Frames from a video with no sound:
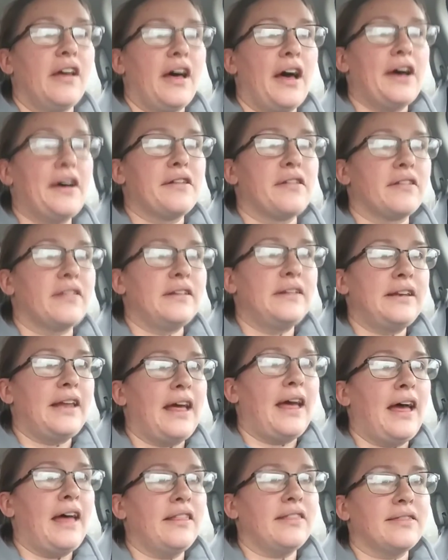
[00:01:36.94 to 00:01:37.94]
Other than
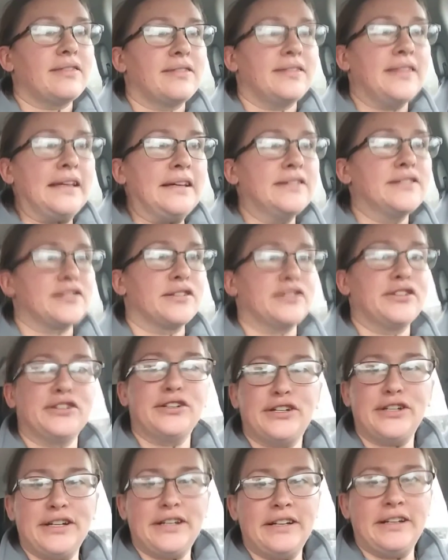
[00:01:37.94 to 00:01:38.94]
that, things are
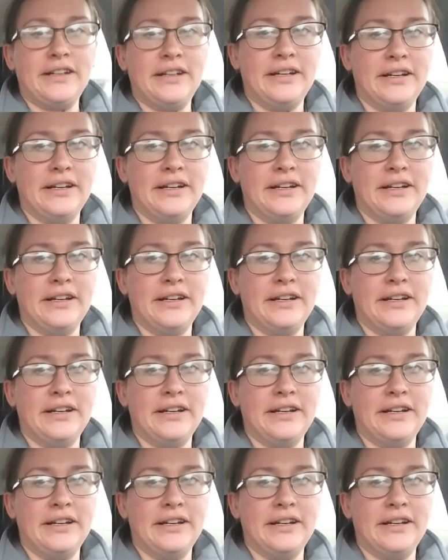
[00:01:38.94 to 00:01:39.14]
good.